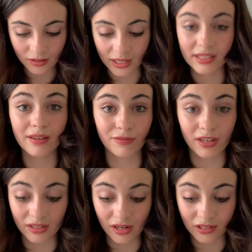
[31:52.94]
as if
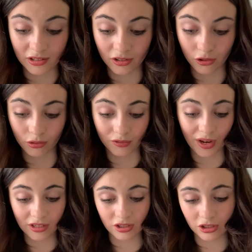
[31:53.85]
he needed another
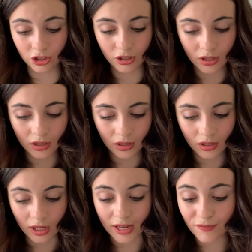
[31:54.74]
advantage.
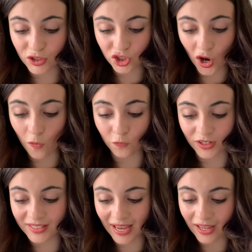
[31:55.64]
Even so, for
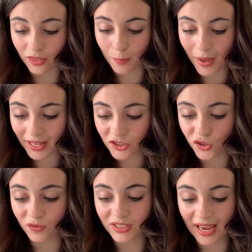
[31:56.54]
a second the
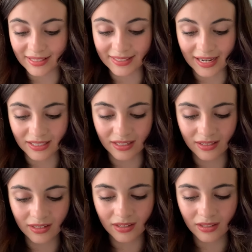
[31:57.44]
manservant
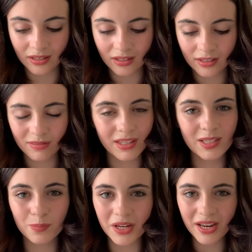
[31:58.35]
hesitated.
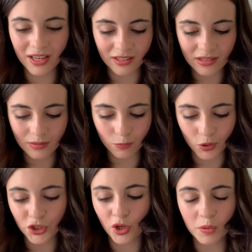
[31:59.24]
These beings
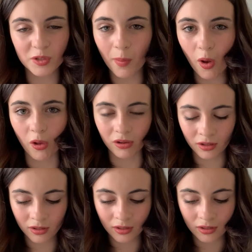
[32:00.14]
were so small,
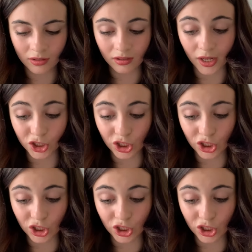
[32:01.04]
like